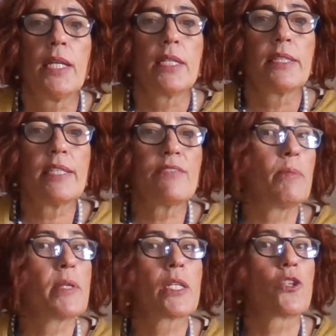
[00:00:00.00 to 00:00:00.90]
that will
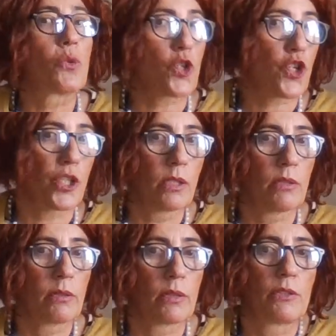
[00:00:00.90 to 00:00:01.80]
be crucial
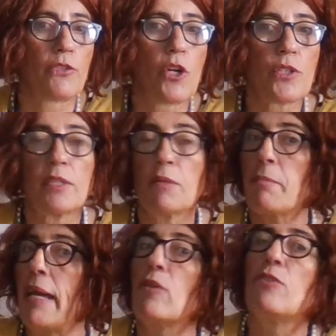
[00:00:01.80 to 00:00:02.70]
for the
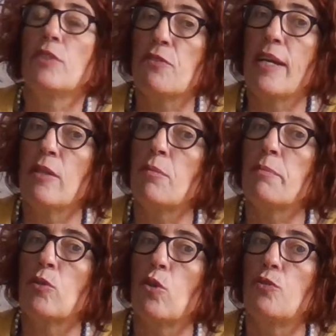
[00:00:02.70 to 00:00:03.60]

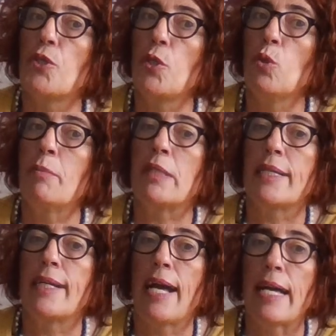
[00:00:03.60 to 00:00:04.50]
development of
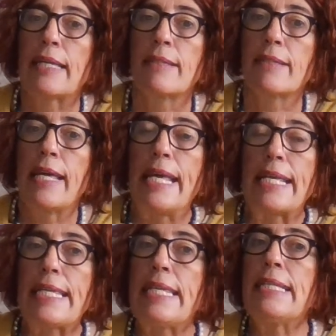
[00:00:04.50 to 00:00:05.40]
humankind
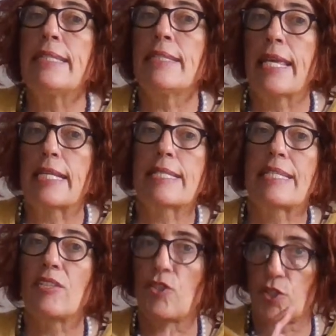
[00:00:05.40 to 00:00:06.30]
in the next
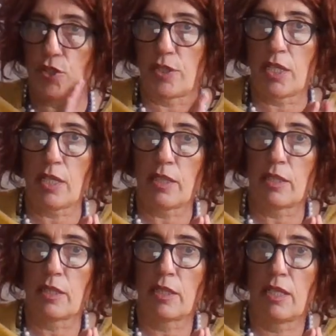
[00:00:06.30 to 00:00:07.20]
30
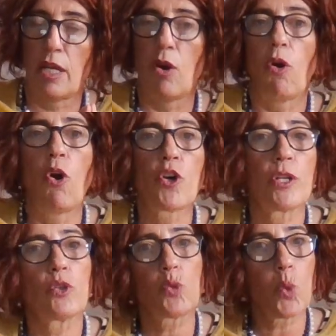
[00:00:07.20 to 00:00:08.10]

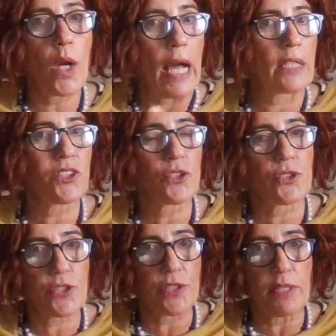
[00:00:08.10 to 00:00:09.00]
or
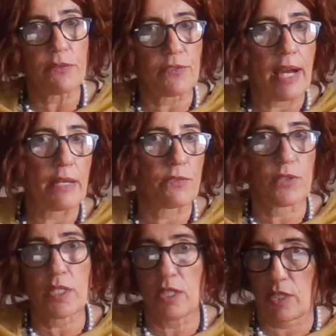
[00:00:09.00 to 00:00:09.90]
235
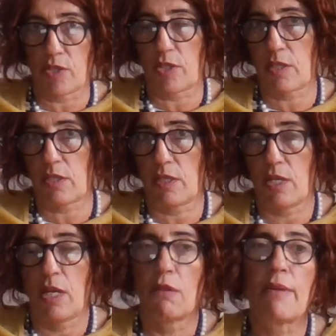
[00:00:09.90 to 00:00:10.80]
years.
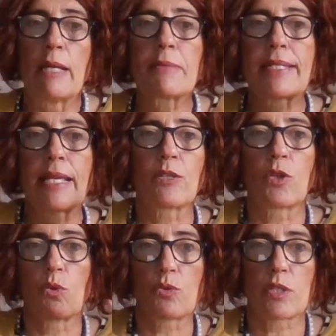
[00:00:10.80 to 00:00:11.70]
Why I'm saying
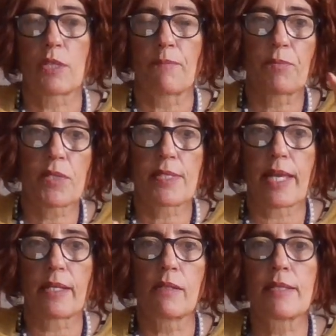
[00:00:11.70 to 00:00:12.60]
those
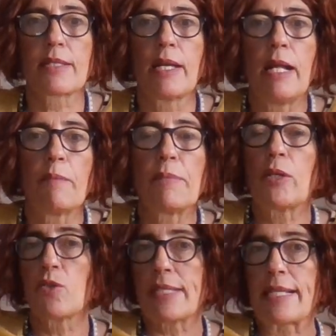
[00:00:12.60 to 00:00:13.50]
cycles?
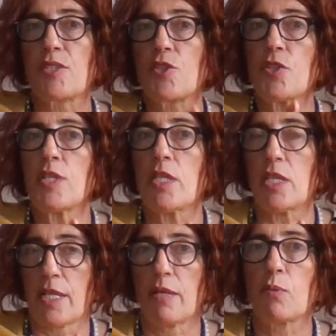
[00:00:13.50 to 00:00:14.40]
Because next 30
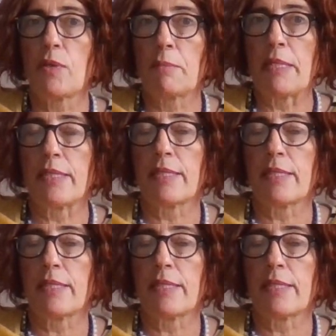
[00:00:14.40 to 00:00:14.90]
years will mean